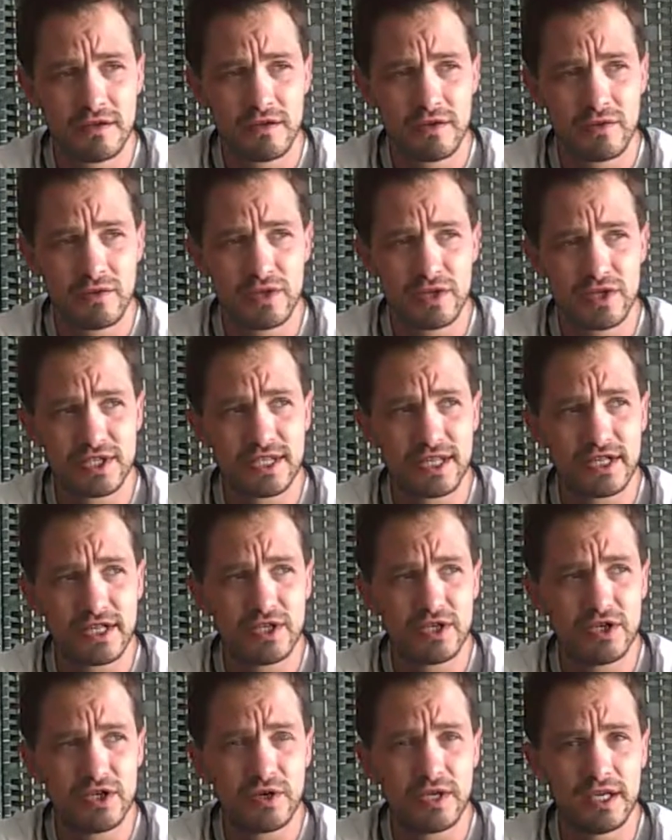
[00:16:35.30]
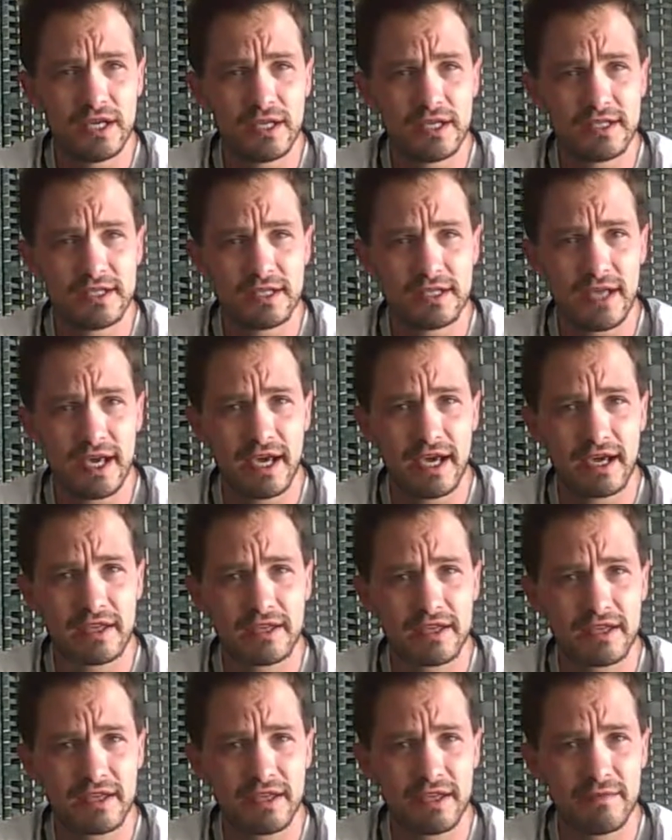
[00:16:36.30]
We just had two kids attacked
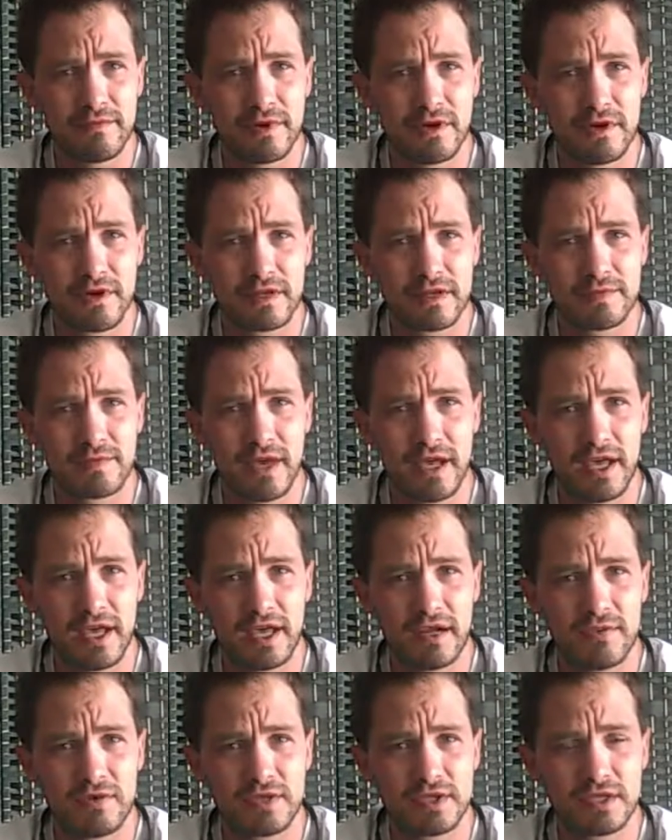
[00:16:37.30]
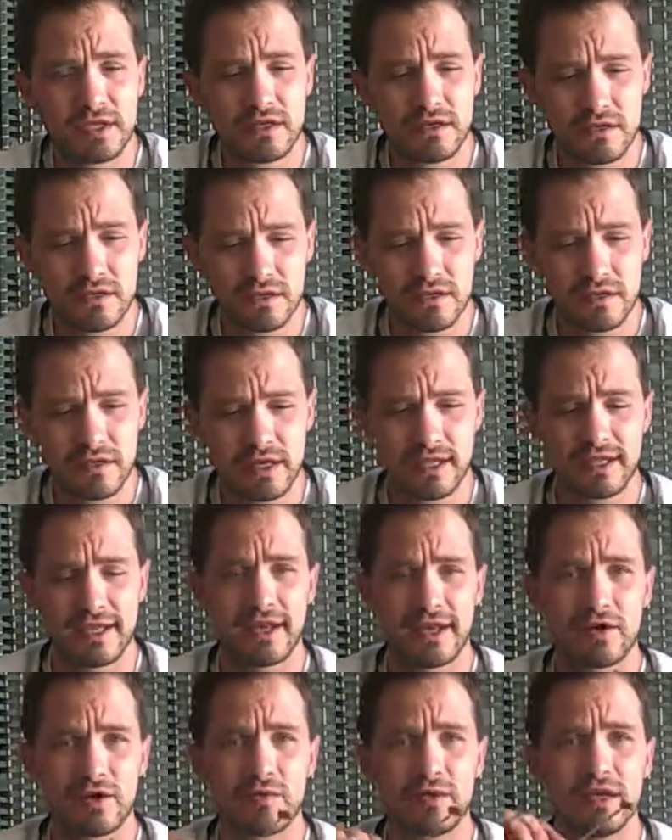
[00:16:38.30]
at theme parks by animals. Got that
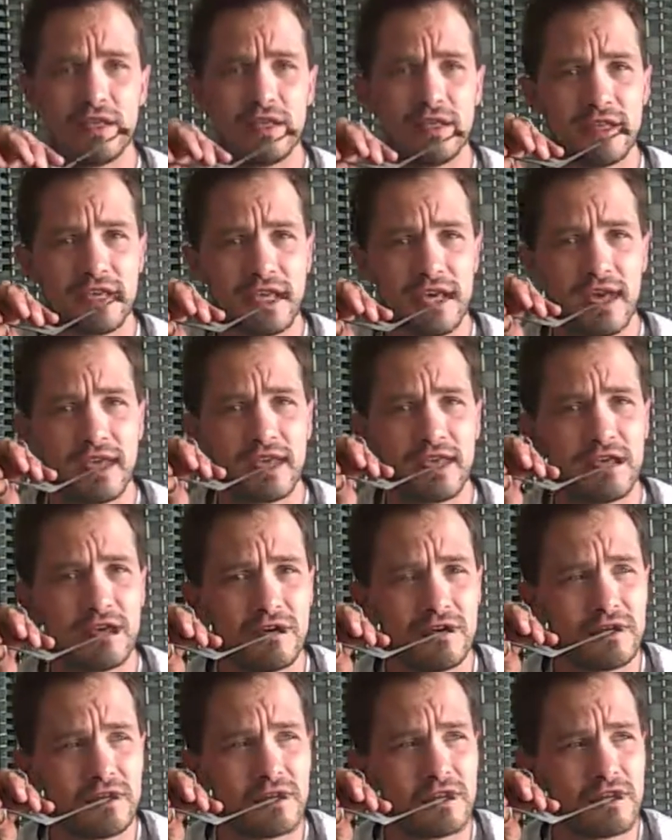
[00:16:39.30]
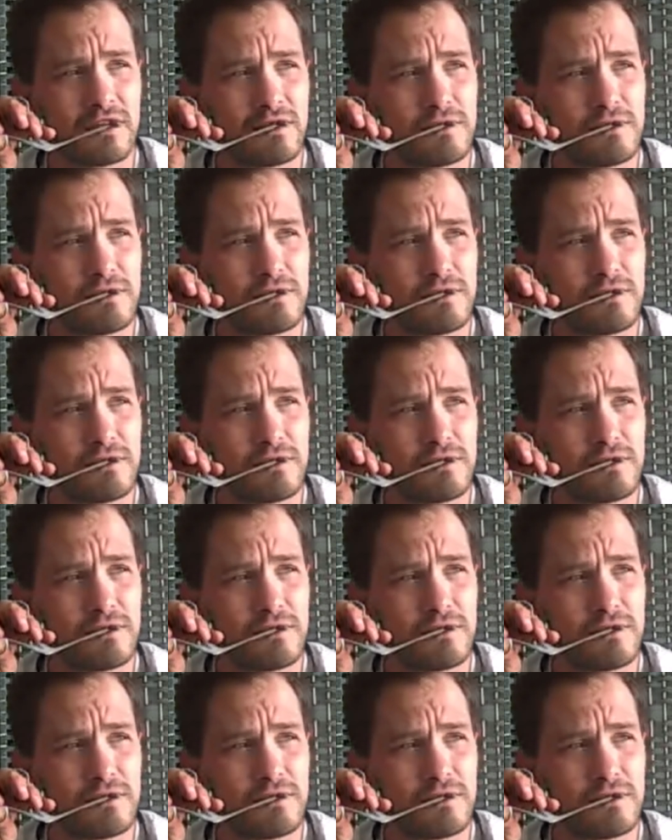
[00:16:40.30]
gorilla that got killed and the